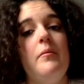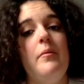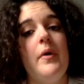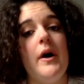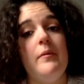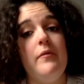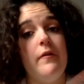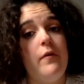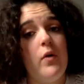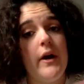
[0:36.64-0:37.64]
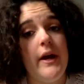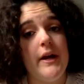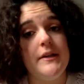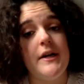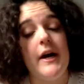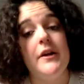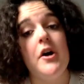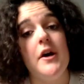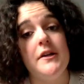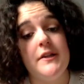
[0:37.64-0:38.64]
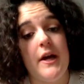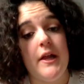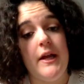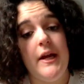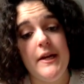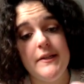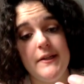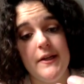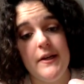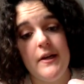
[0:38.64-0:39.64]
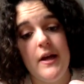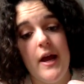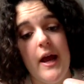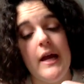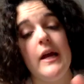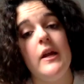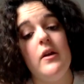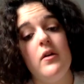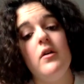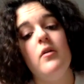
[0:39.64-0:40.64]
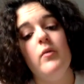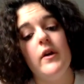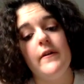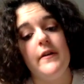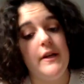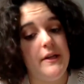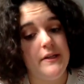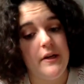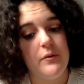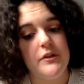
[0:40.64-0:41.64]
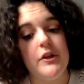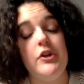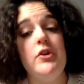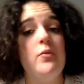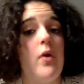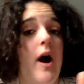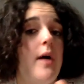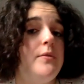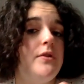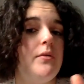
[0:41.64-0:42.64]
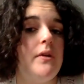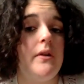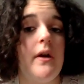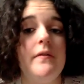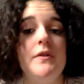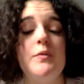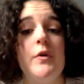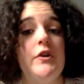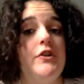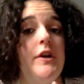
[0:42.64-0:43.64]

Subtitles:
But beforehand, I'd gone to Sally Hansen, and one of the ladies there was like, you will absolutely love this brush.